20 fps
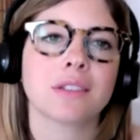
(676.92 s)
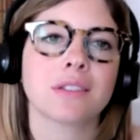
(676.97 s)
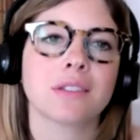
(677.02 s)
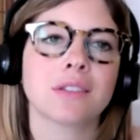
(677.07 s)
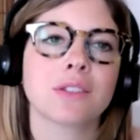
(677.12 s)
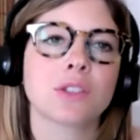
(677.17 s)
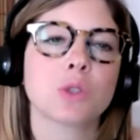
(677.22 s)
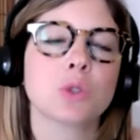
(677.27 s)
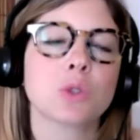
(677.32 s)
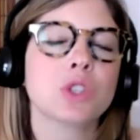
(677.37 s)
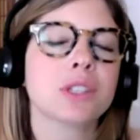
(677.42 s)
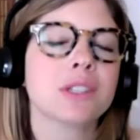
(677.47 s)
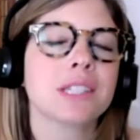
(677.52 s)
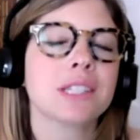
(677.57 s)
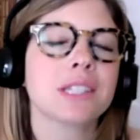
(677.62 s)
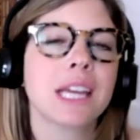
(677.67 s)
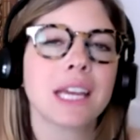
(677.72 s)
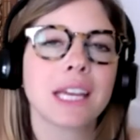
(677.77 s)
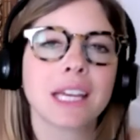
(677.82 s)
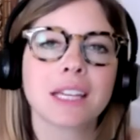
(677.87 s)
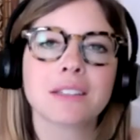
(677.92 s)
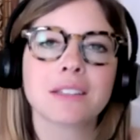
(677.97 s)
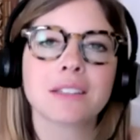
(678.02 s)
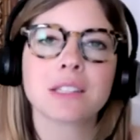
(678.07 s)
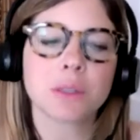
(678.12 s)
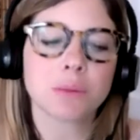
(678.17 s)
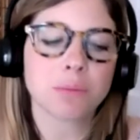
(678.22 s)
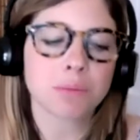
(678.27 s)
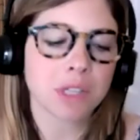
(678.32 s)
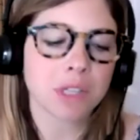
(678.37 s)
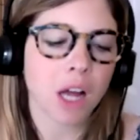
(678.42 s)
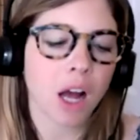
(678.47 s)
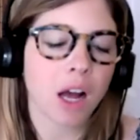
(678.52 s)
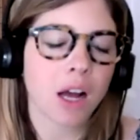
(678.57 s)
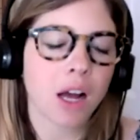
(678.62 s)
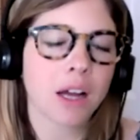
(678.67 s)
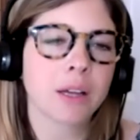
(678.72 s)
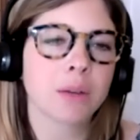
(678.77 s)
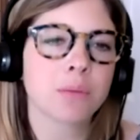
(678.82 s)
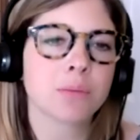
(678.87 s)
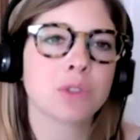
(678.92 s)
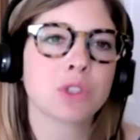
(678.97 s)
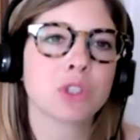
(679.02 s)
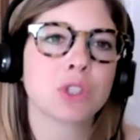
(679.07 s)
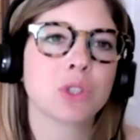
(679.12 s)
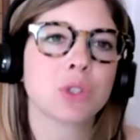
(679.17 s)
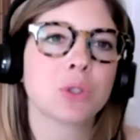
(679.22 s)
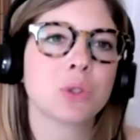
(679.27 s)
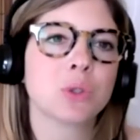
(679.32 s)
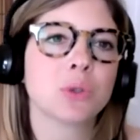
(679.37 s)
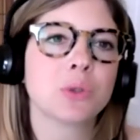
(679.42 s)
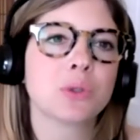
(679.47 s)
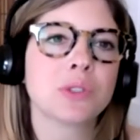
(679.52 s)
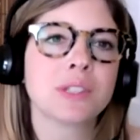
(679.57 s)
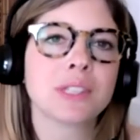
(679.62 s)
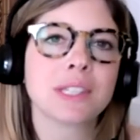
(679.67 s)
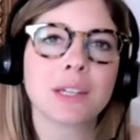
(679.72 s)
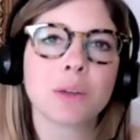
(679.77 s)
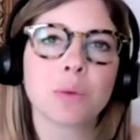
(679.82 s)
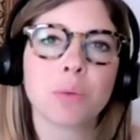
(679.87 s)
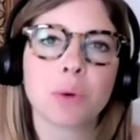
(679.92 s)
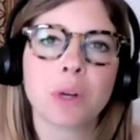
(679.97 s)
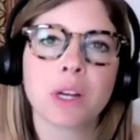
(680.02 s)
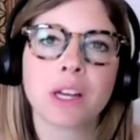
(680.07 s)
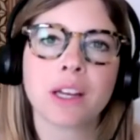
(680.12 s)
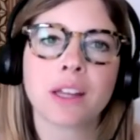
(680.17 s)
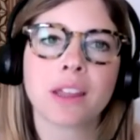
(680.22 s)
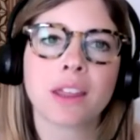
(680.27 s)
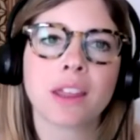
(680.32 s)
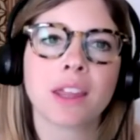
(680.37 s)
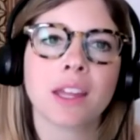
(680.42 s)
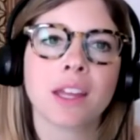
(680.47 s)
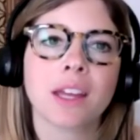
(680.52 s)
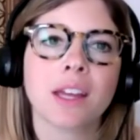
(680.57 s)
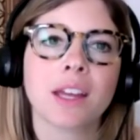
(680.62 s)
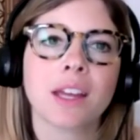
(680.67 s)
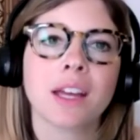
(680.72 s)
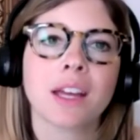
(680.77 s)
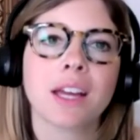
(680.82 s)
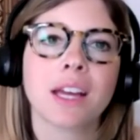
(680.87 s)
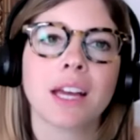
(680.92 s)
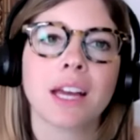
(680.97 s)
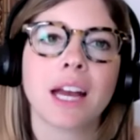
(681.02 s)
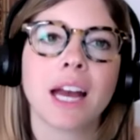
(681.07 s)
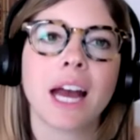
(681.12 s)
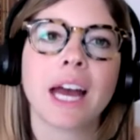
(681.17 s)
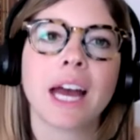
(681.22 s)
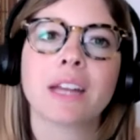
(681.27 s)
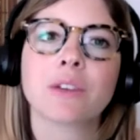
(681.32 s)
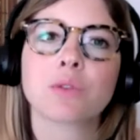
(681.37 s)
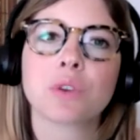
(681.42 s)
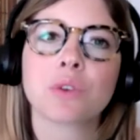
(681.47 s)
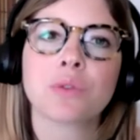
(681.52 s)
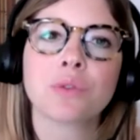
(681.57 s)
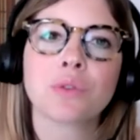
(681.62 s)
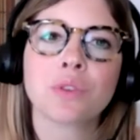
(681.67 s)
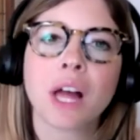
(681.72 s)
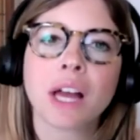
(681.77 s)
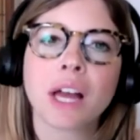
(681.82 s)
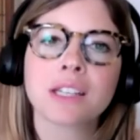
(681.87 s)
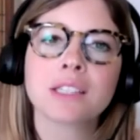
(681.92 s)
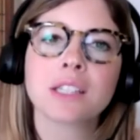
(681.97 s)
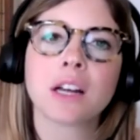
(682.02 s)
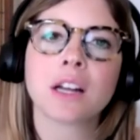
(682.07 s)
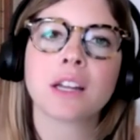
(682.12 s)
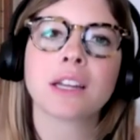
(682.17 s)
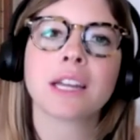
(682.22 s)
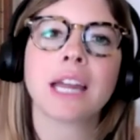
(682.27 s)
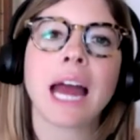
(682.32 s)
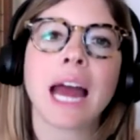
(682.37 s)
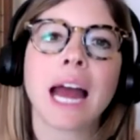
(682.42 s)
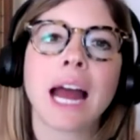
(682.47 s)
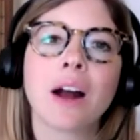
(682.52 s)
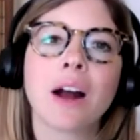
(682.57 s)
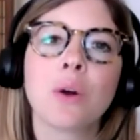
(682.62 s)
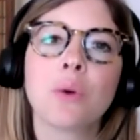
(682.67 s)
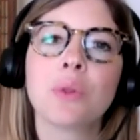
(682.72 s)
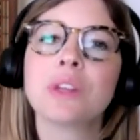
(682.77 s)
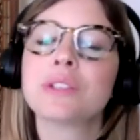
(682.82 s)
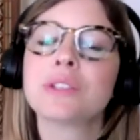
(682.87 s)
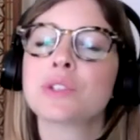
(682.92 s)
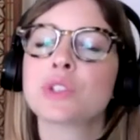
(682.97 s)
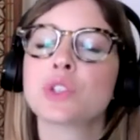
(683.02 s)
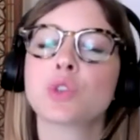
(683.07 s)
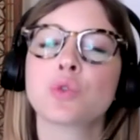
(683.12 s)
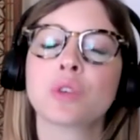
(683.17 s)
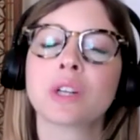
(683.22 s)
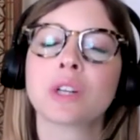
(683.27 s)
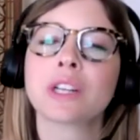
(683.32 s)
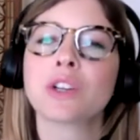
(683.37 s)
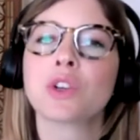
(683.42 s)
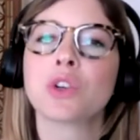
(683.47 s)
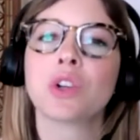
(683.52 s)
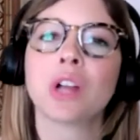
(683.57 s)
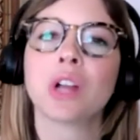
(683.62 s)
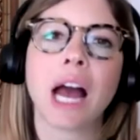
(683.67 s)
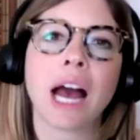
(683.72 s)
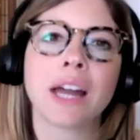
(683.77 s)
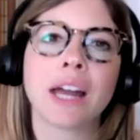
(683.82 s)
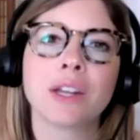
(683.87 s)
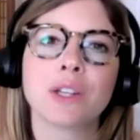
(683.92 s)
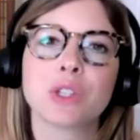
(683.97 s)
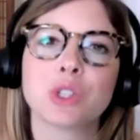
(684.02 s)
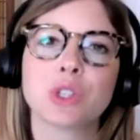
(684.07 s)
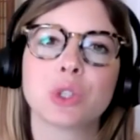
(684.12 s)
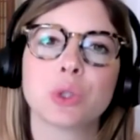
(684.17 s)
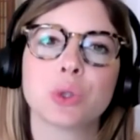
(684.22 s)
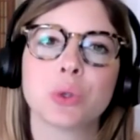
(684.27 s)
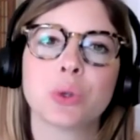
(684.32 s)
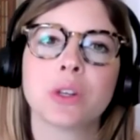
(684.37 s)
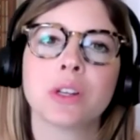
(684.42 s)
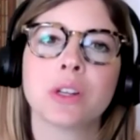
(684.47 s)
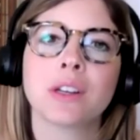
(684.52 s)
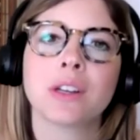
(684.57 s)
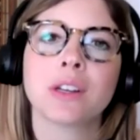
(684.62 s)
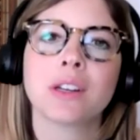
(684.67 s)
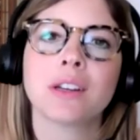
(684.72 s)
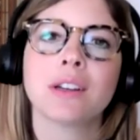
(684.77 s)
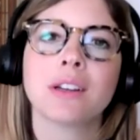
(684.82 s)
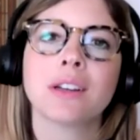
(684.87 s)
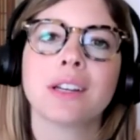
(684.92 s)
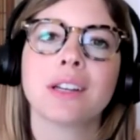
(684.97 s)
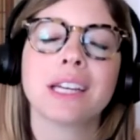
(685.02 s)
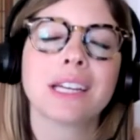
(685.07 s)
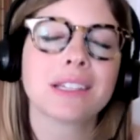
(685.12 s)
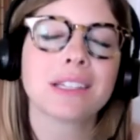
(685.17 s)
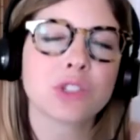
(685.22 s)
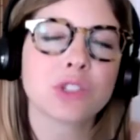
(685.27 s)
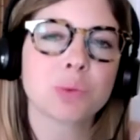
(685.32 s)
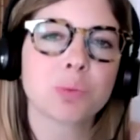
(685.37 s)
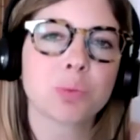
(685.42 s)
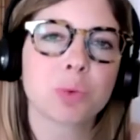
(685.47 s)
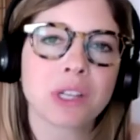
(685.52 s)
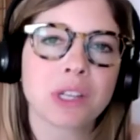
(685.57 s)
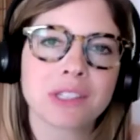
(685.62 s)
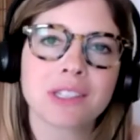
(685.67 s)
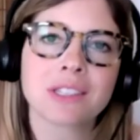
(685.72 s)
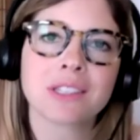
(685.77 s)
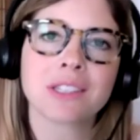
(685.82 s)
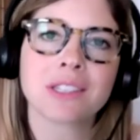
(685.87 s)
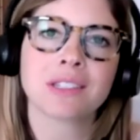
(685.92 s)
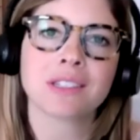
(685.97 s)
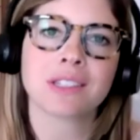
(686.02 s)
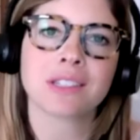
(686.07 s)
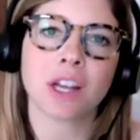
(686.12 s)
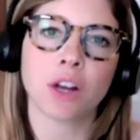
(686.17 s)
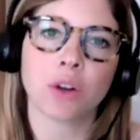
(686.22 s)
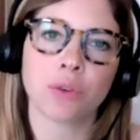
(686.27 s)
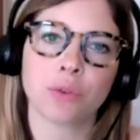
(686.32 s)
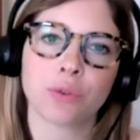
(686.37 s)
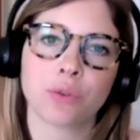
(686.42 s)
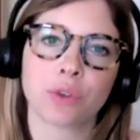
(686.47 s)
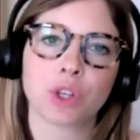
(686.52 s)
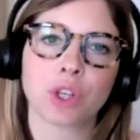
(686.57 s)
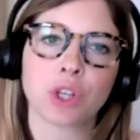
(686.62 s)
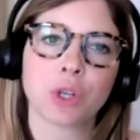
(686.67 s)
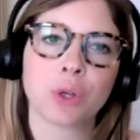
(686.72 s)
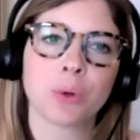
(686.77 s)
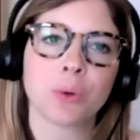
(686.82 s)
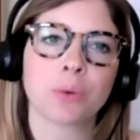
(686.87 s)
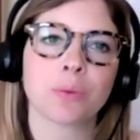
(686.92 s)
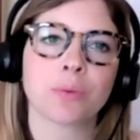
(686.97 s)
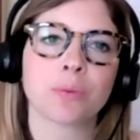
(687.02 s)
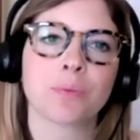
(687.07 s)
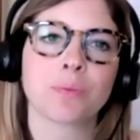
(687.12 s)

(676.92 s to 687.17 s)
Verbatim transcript: So just taking some time to sit with and reflect on how this critical attitude expresses itself for you.